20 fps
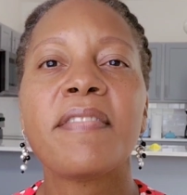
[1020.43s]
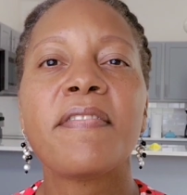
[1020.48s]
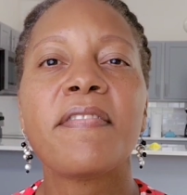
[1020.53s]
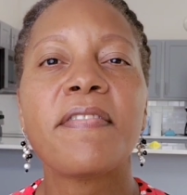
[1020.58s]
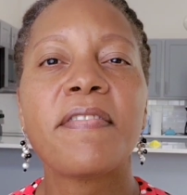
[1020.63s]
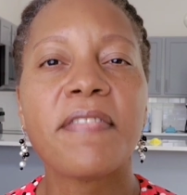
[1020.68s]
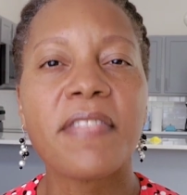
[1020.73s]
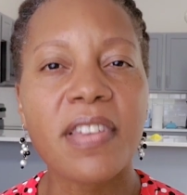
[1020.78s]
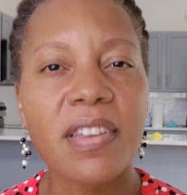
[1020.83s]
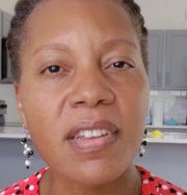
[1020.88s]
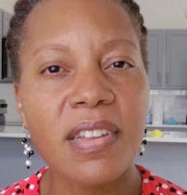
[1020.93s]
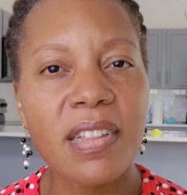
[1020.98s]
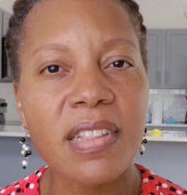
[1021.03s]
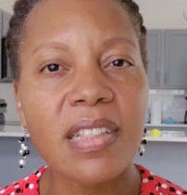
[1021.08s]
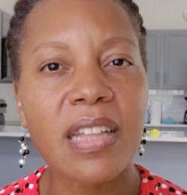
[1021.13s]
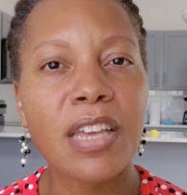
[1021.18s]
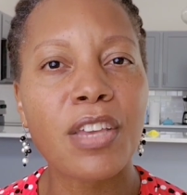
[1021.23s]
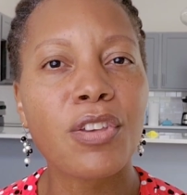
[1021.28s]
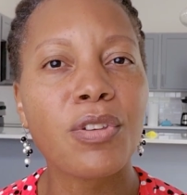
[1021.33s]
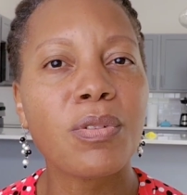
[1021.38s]
feel
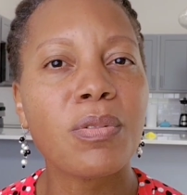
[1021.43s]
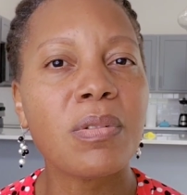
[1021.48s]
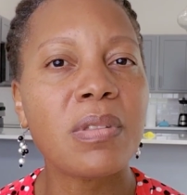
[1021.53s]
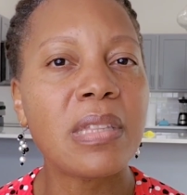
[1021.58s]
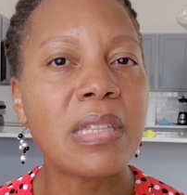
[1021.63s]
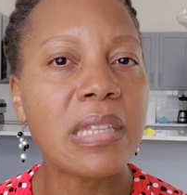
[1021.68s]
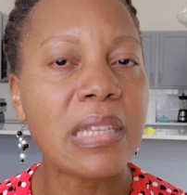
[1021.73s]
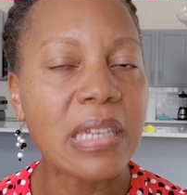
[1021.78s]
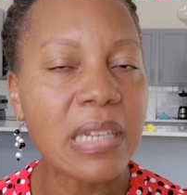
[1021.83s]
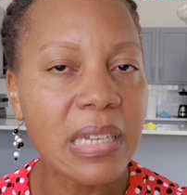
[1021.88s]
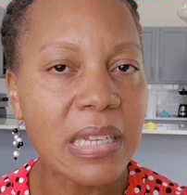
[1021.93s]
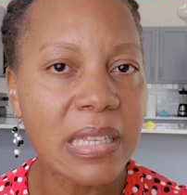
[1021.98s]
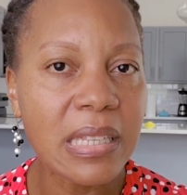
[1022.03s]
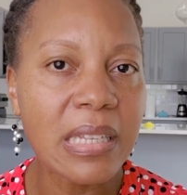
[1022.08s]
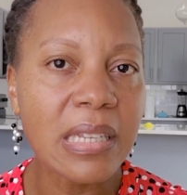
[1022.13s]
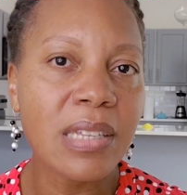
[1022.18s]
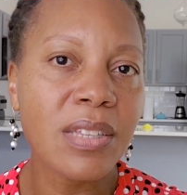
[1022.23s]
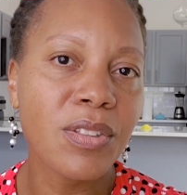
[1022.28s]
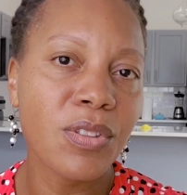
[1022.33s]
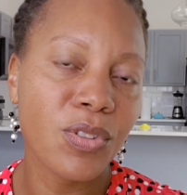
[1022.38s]
like you
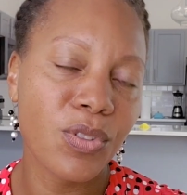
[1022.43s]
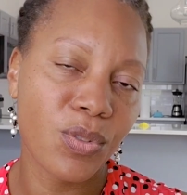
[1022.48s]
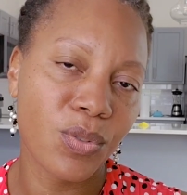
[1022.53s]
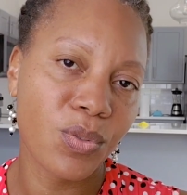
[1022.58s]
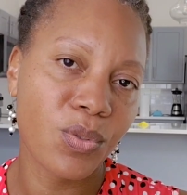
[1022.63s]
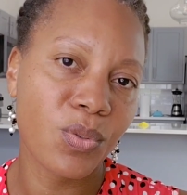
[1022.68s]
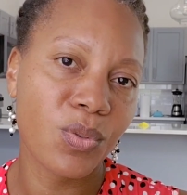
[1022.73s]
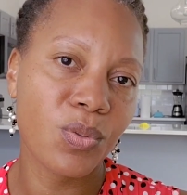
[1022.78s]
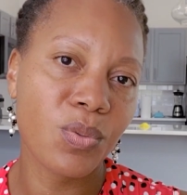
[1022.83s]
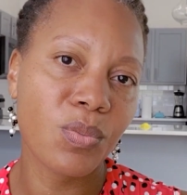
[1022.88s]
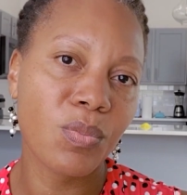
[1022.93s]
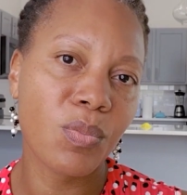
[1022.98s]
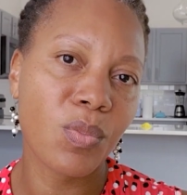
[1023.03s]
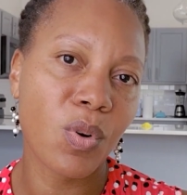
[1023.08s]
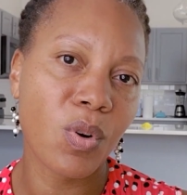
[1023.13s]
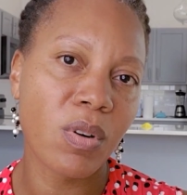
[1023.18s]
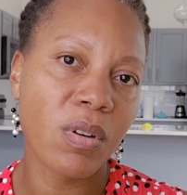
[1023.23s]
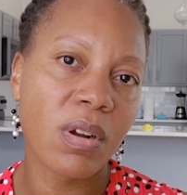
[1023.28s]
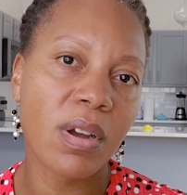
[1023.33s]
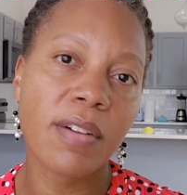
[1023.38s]
need to do
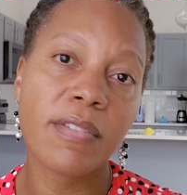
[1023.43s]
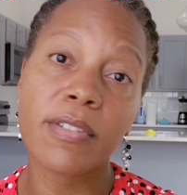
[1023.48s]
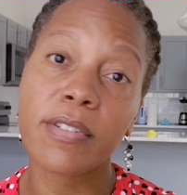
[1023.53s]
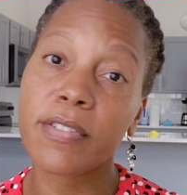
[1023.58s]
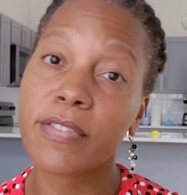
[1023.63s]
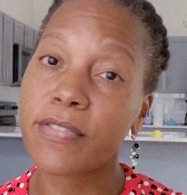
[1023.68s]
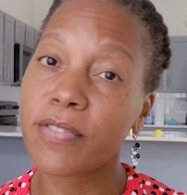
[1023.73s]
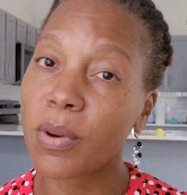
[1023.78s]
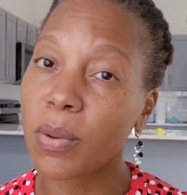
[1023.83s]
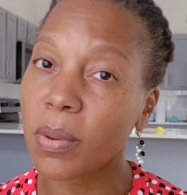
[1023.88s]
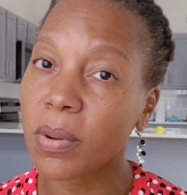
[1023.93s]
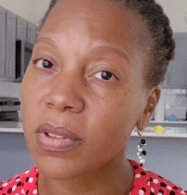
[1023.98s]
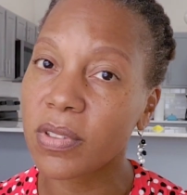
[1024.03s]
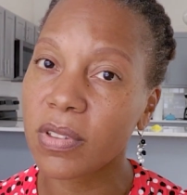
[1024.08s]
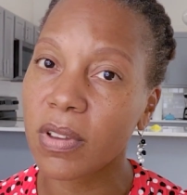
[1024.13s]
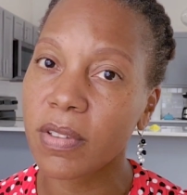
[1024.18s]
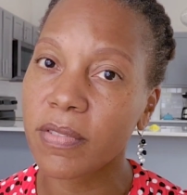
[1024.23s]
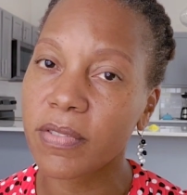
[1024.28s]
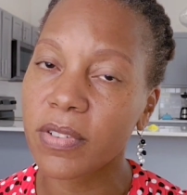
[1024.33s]
more of or focus on for